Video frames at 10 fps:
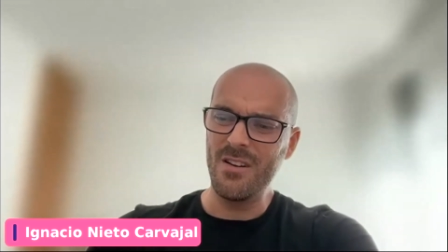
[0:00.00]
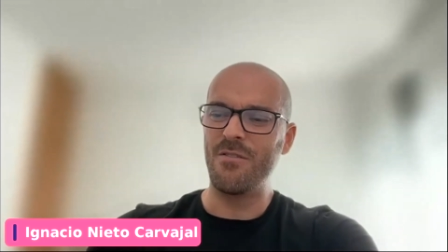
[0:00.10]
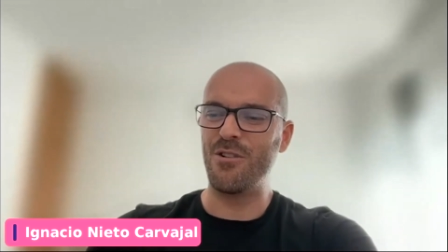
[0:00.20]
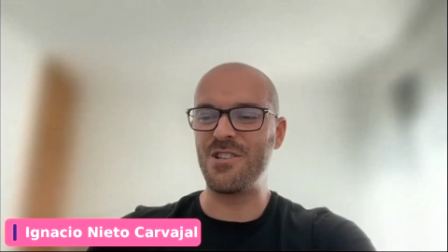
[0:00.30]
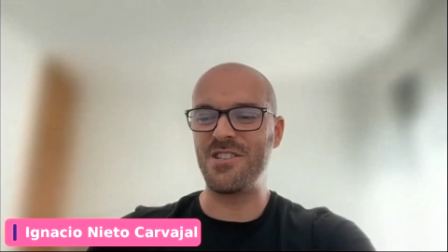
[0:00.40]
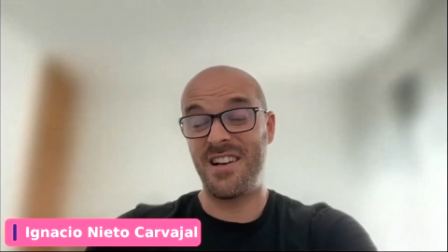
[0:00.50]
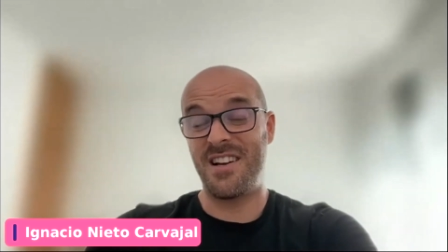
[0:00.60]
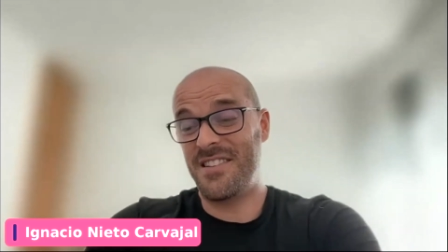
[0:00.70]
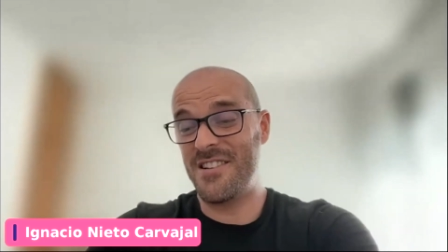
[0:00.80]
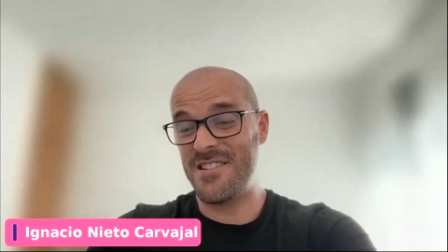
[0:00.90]
for
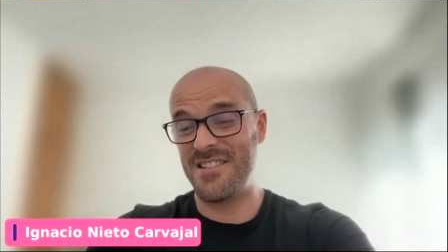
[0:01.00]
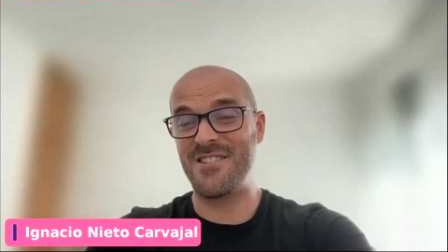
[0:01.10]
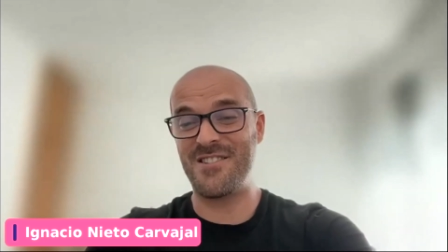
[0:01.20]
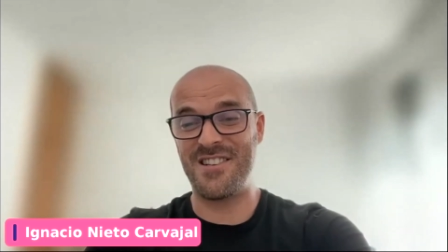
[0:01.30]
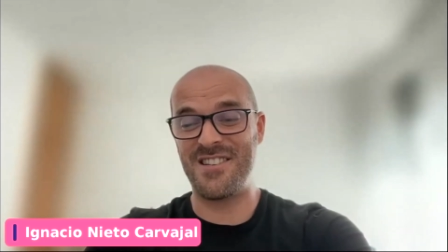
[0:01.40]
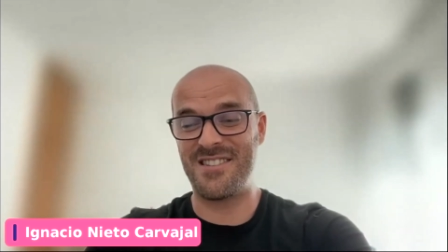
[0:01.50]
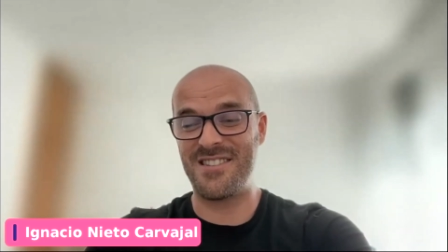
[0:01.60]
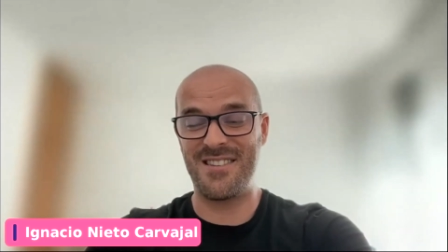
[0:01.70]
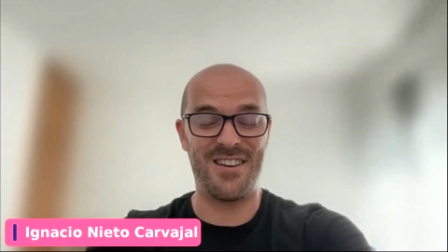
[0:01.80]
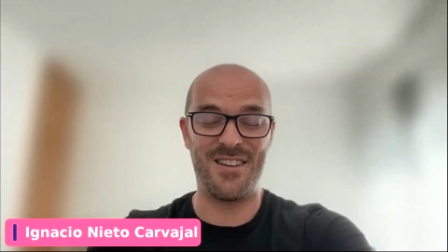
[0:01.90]
starters, there's this
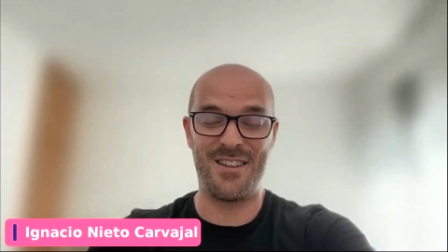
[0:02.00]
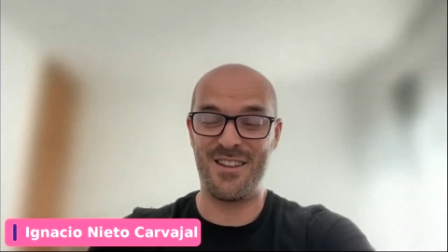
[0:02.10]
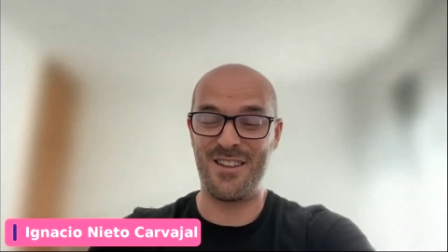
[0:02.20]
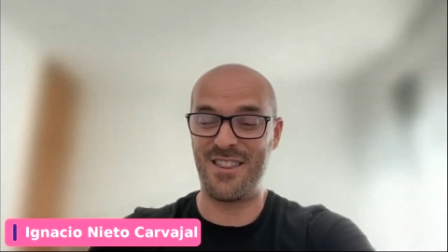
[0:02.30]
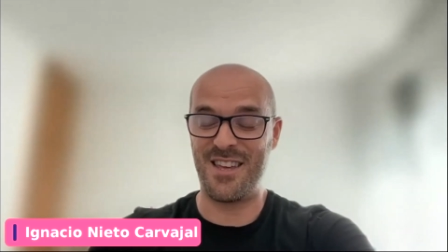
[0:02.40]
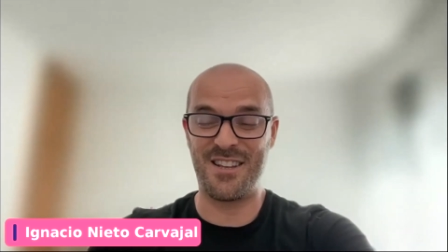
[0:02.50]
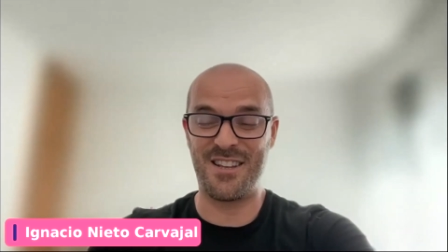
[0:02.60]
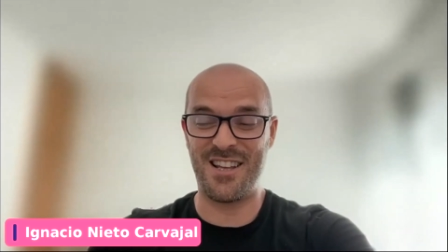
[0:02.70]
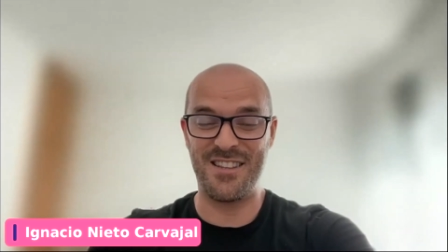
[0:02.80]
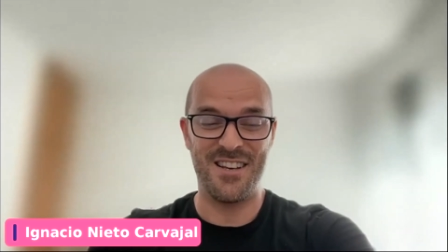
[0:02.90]
thing
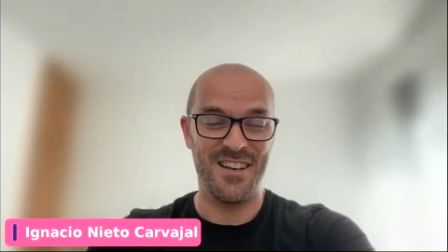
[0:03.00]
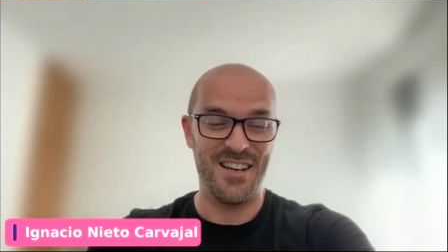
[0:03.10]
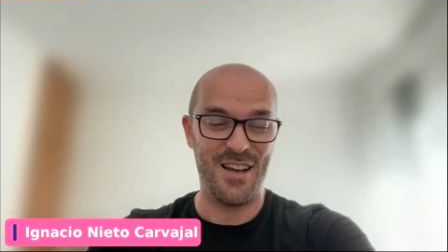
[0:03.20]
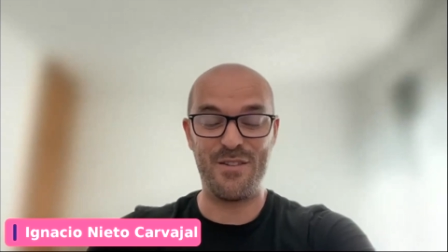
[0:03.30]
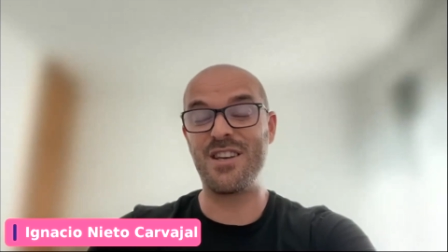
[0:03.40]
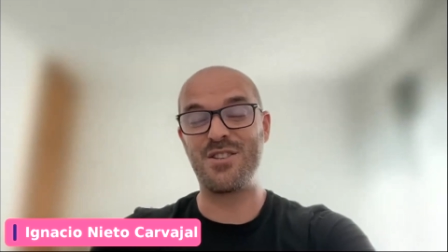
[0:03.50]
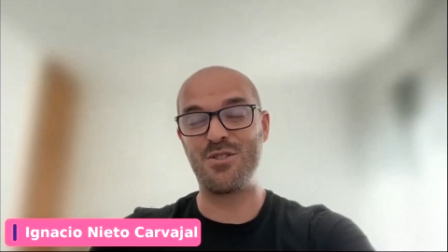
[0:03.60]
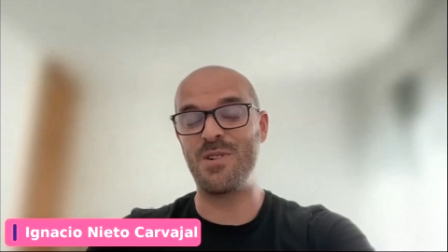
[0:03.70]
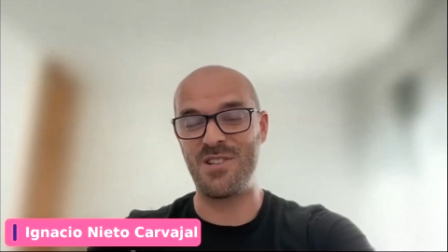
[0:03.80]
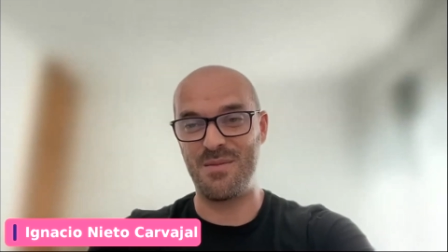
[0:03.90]
that everything is
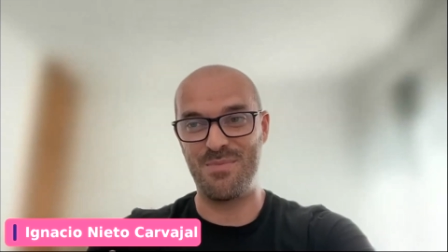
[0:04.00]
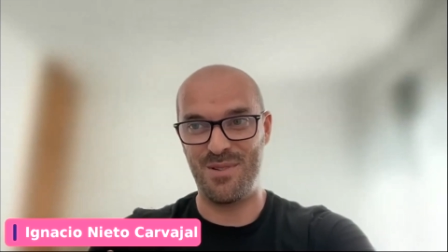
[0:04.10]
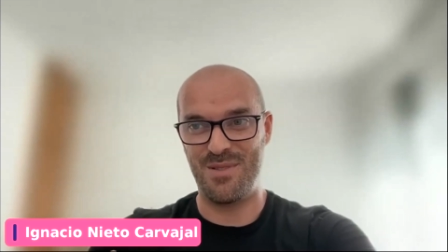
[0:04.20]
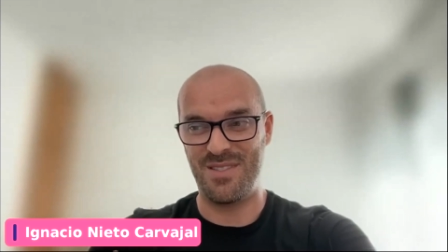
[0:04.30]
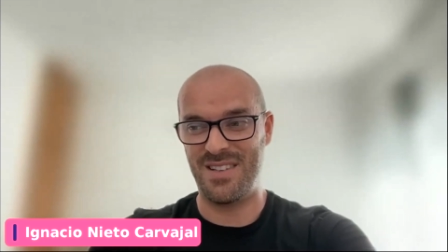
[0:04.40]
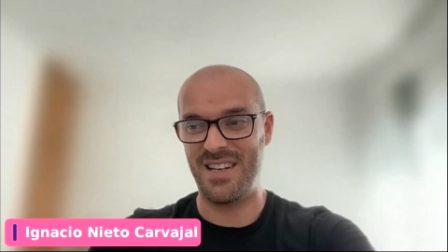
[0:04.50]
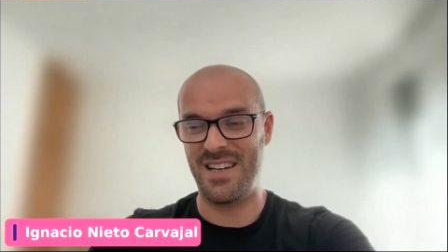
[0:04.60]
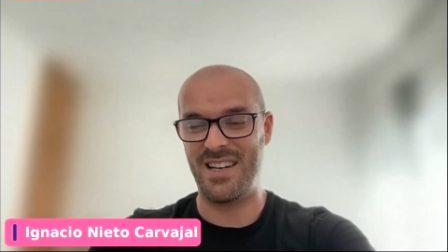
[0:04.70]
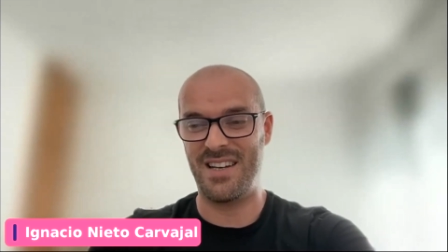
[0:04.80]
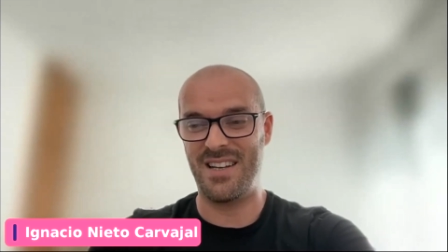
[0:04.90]
super simple
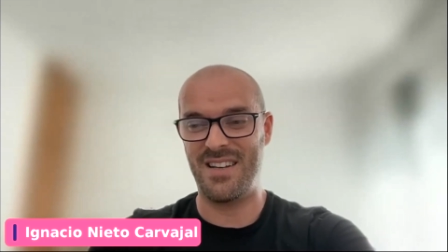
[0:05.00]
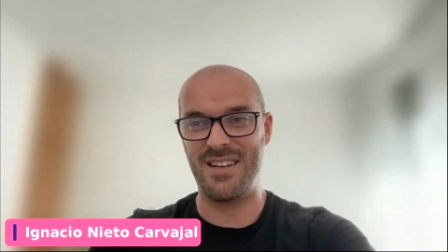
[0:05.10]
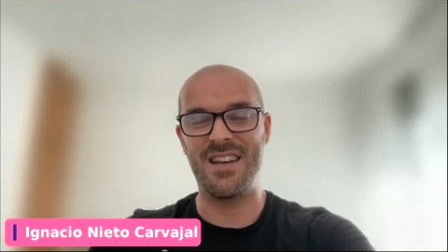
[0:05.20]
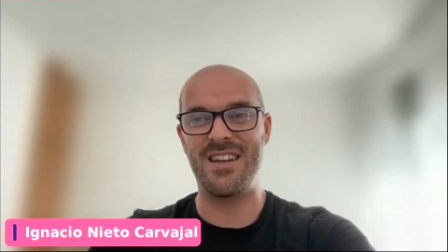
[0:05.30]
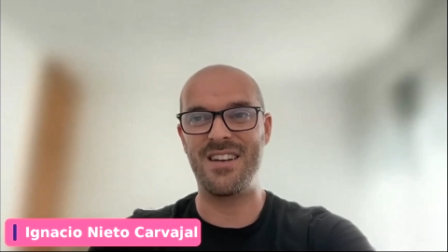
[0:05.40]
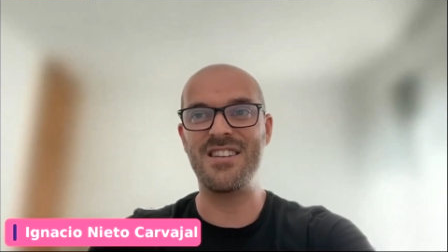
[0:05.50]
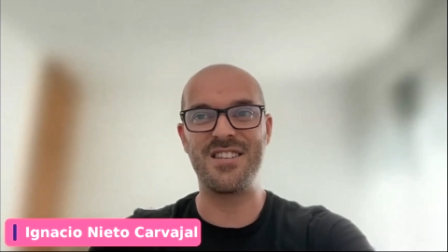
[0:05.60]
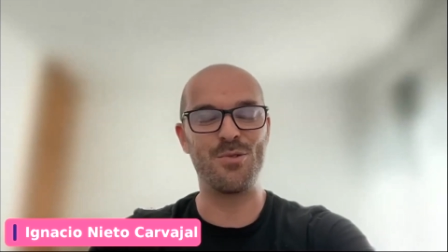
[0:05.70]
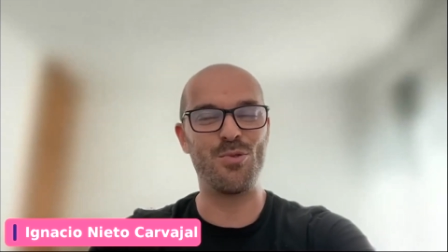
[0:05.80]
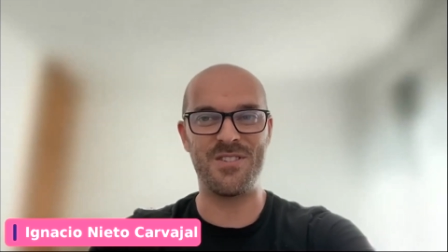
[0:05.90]
and
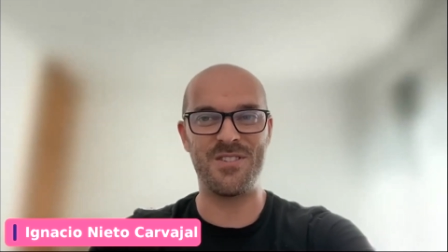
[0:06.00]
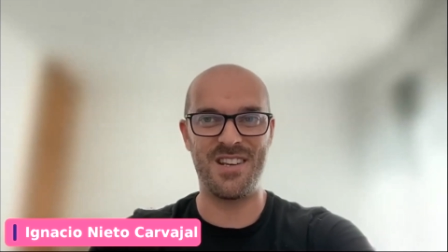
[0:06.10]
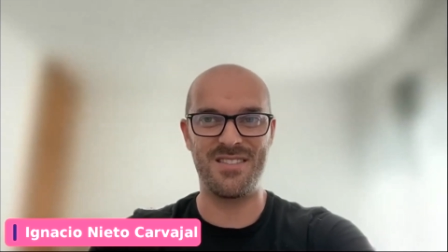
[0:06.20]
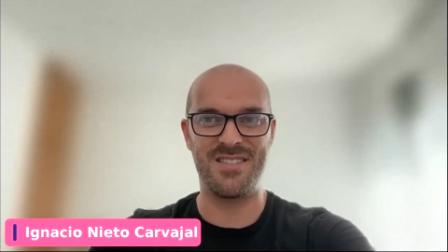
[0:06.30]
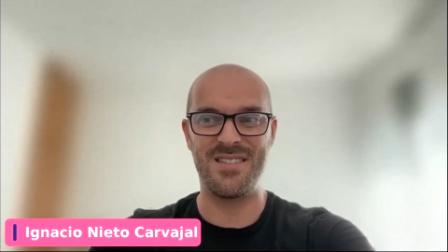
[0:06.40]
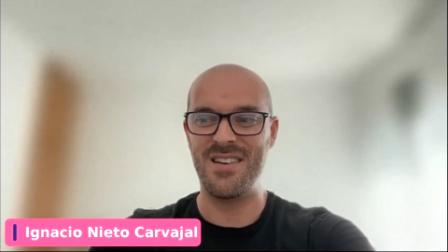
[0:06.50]
easy to understand.